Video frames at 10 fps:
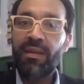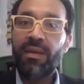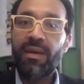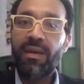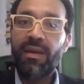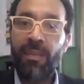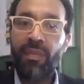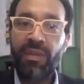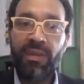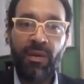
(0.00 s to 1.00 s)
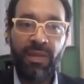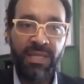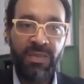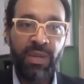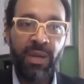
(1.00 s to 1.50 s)

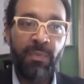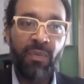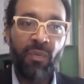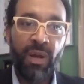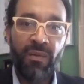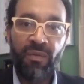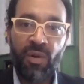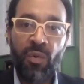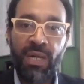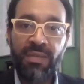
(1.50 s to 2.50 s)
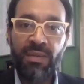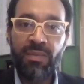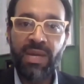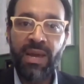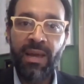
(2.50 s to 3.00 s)
That's been up and running for quite some
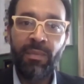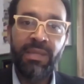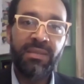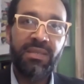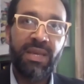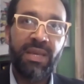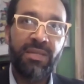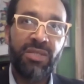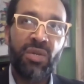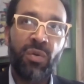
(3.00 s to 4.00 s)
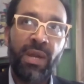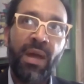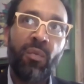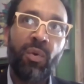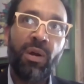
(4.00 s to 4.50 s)
time. And so
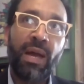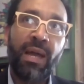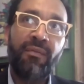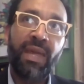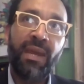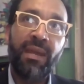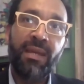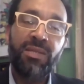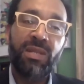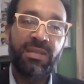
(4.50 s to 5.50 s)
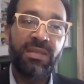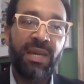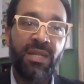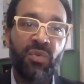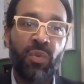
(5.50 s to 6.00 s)
now we're kind of getting into the
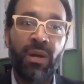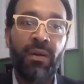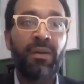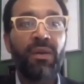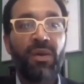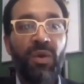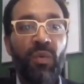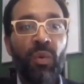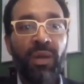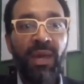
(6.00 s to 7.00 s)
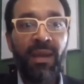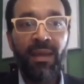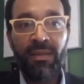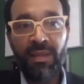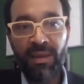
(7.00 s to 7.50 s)
stage where we're
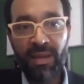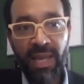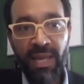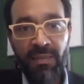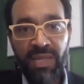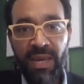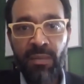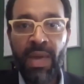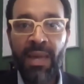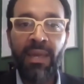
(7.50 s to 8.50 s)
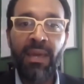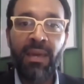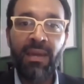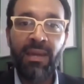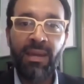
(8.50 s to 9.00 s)
getting the claims data back
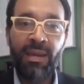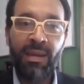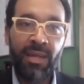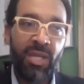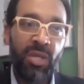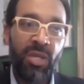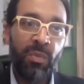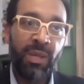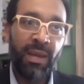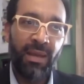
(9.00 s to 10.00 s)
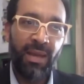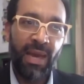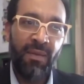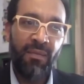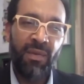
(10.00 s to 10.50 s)
in and accumulating
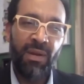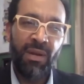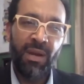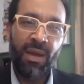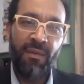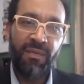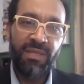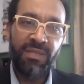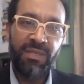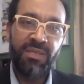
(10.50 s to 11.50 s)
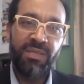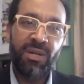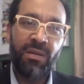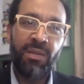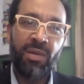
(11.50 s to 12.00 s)
kind of enough to
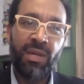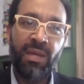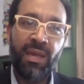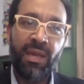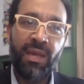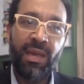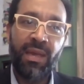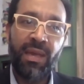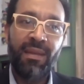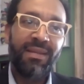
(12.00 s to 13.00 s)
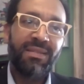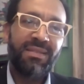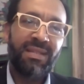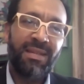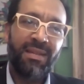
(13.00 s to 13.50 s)
start looking and
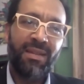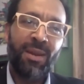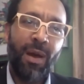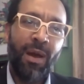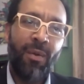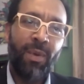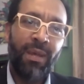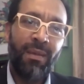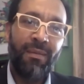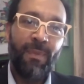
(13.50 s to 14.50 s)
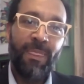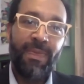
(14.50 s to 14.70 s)
see, are we